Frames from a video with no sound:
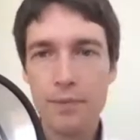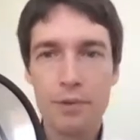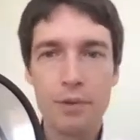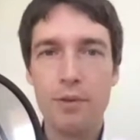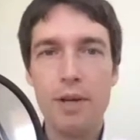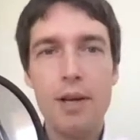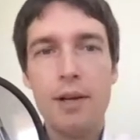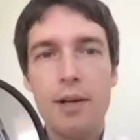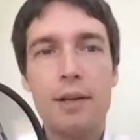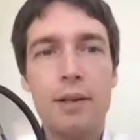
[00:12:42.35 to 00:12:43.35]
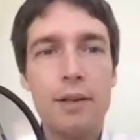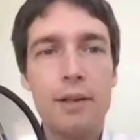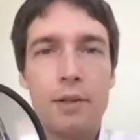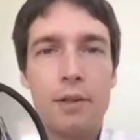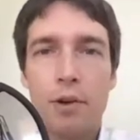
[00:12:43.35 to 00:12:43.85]
So
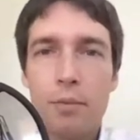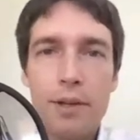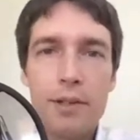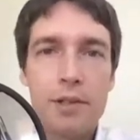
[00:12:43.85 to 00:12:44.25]
uh, 1 is